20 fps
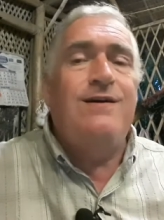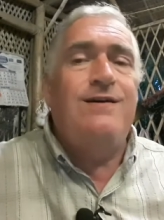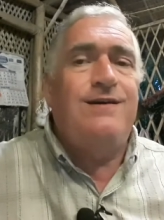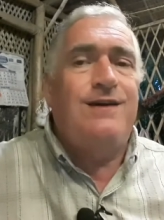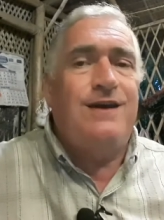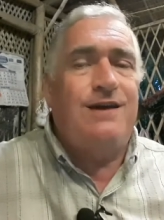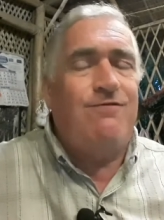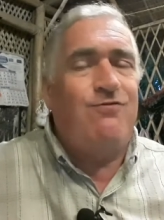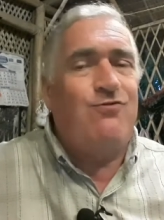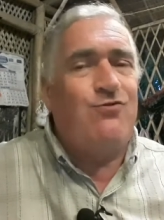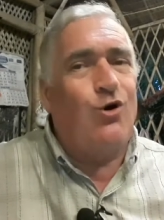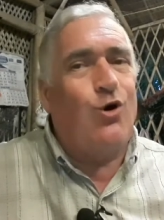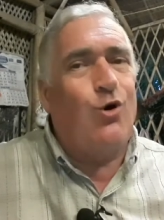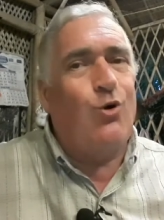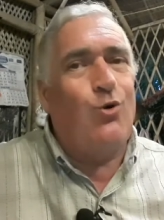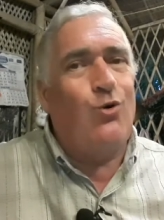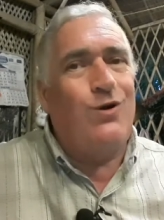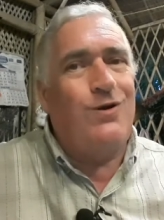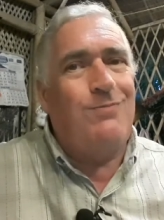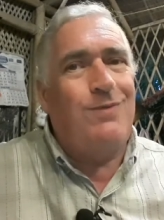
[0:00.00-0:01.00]
If you're
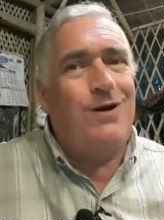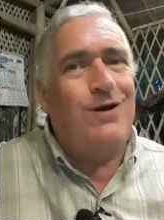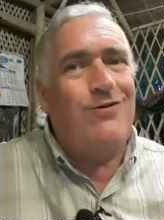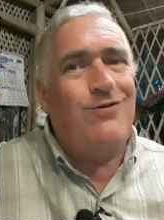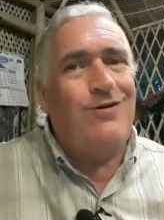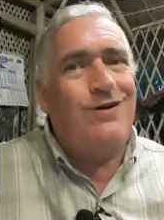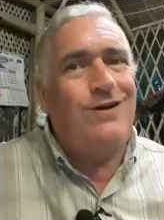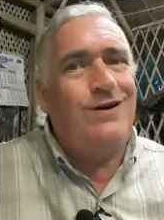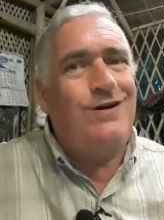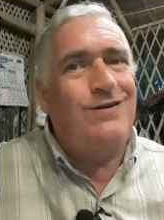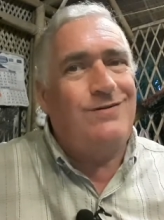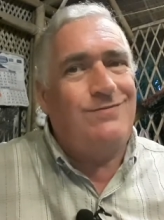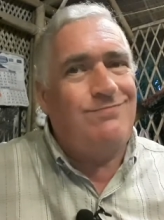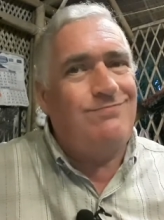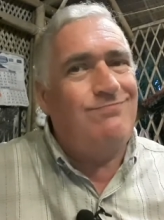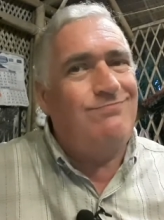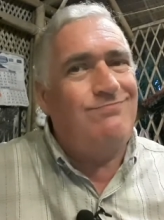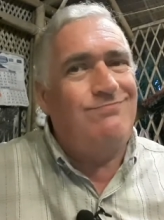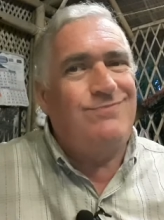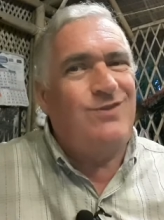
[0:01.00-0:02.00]
old and married
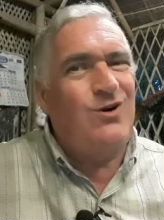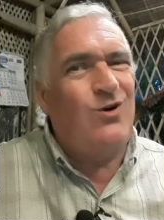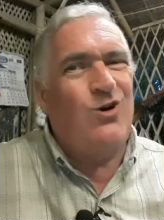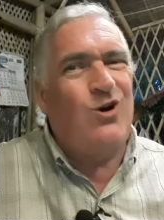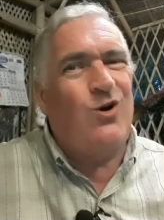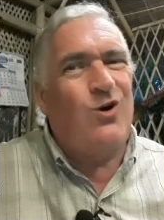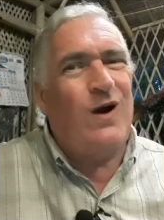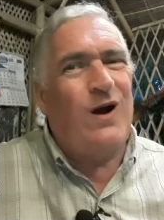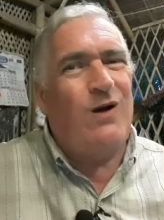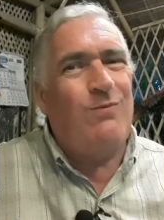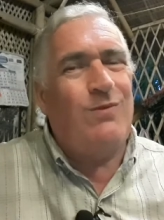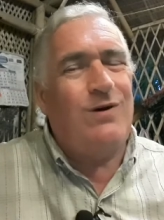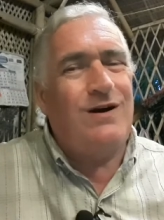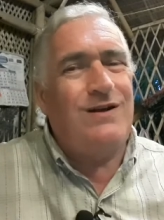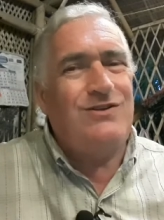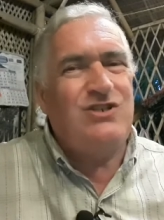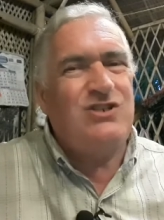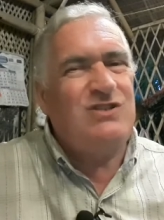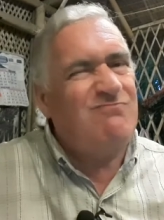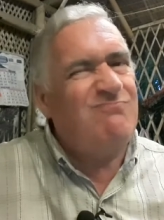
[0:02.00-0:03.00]
and don't go out
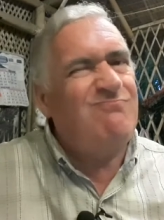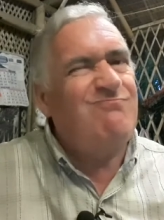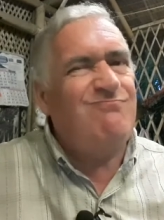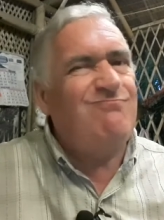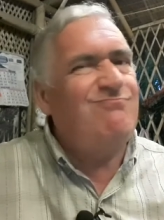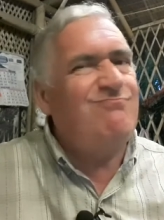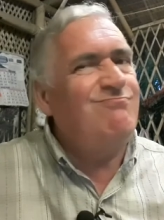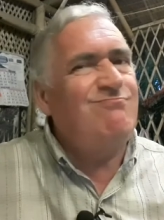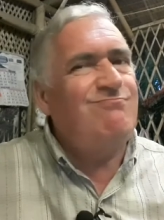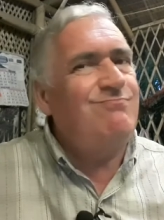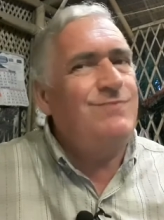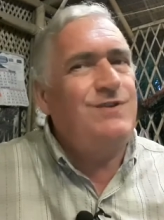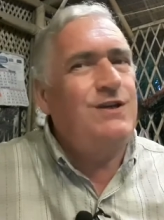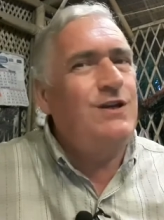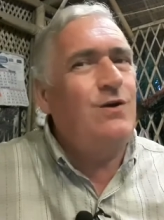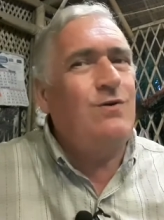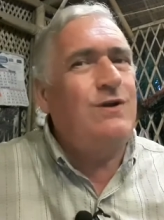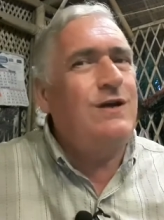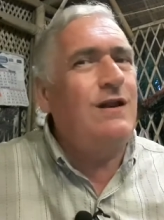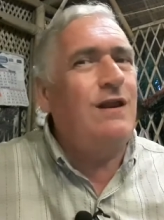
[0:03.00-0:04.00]
much, you
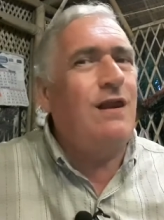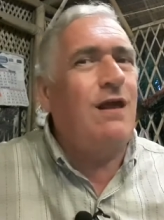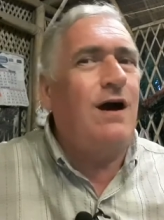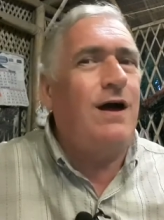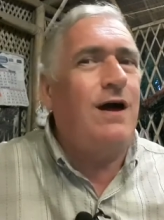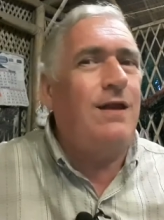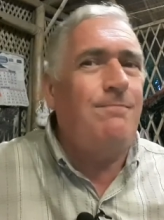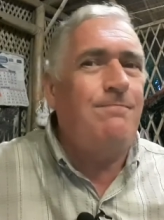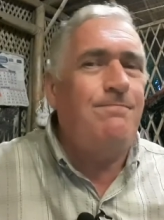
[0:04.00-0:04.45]
don't need a lot.